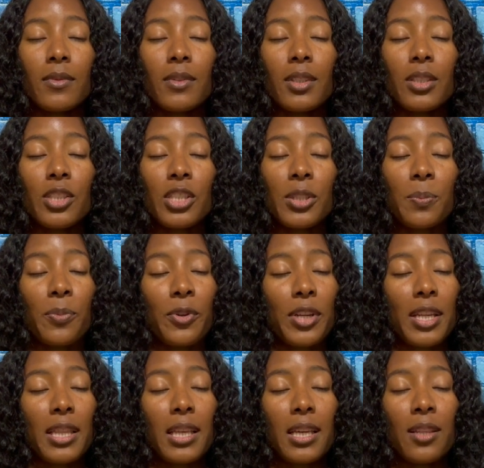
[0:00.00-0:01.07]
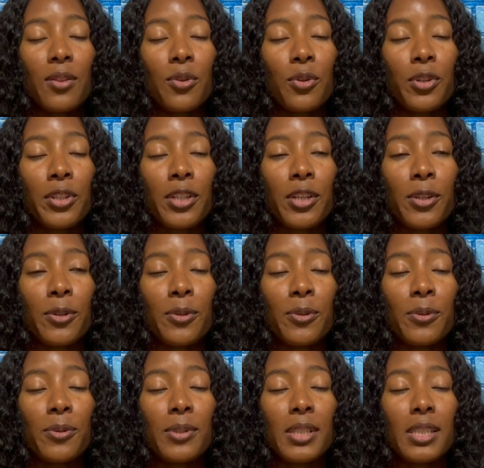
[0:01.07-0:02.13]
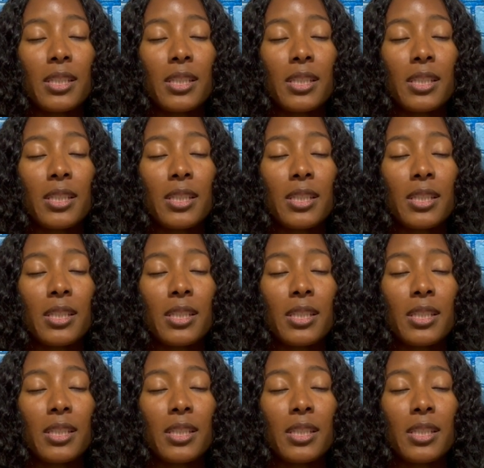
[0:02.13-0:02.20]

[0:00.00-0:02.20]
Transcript: Just breathe in through your nose,